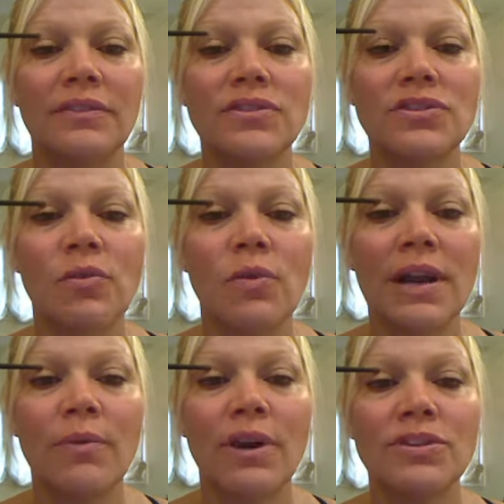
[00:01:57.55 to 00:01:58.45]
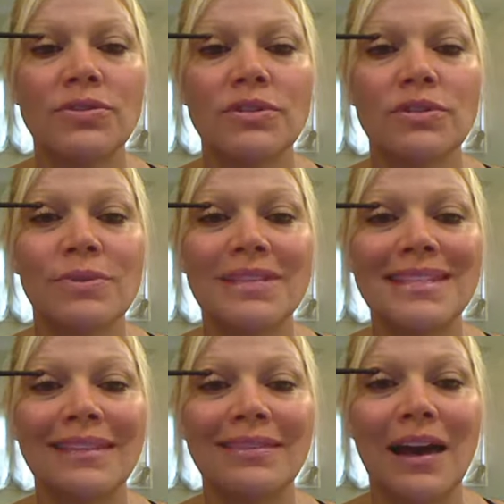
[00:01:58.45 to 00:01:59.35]
So what I want to do is
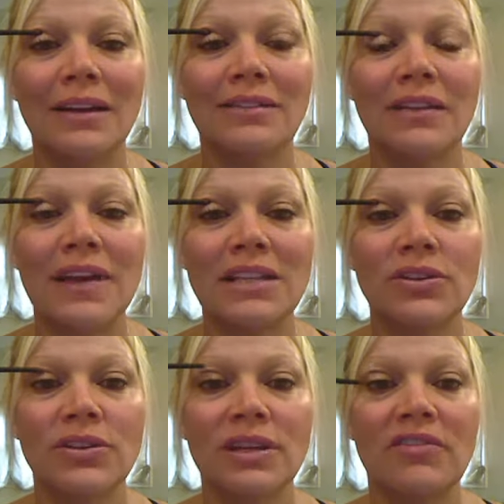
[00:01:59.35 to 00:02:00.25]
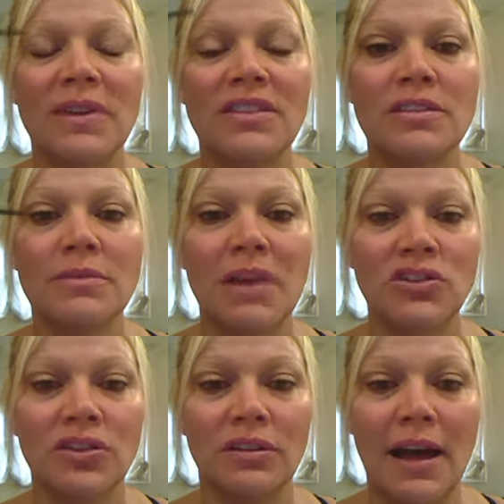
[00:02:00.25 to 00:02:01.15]
recede that. That's going to give me the
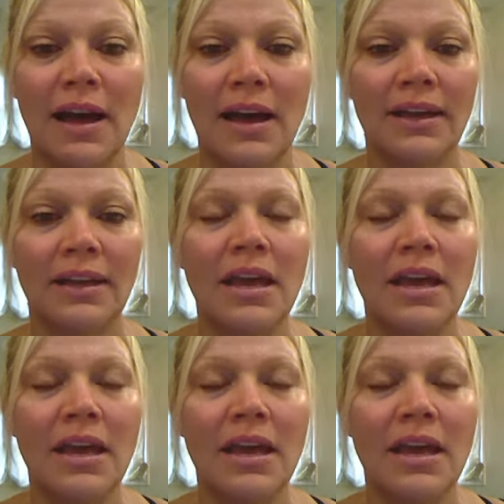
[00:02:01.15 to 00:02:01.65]
dimensional eye.